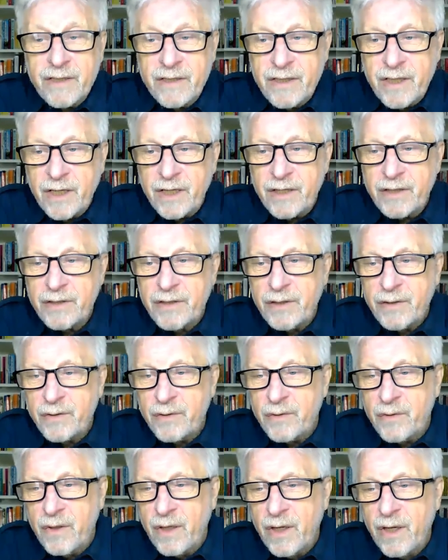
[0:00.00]
Now,
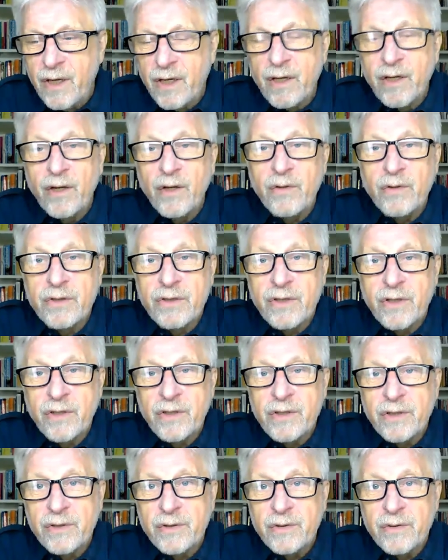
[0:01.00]
if that takes
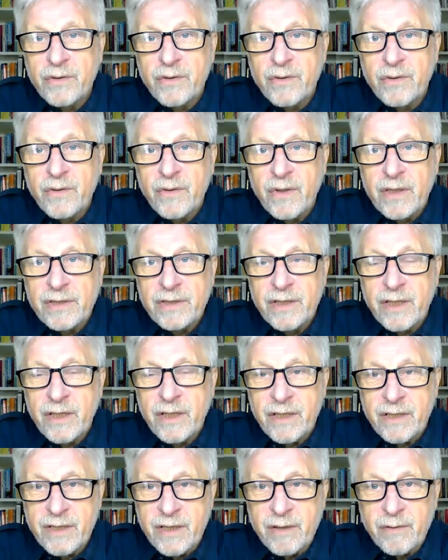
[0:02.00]
you closer
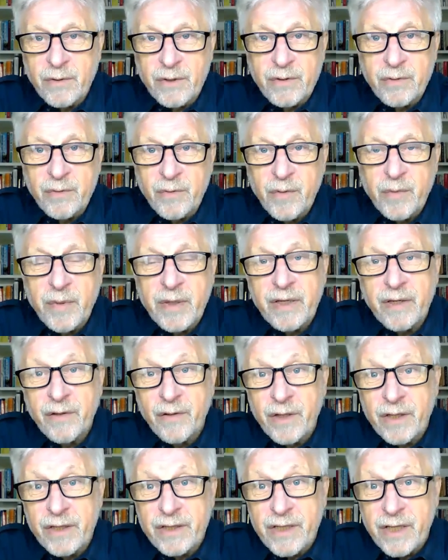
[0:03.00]
to
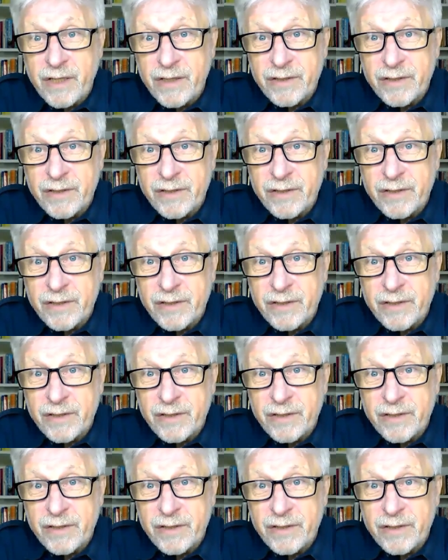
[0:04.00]
acidity,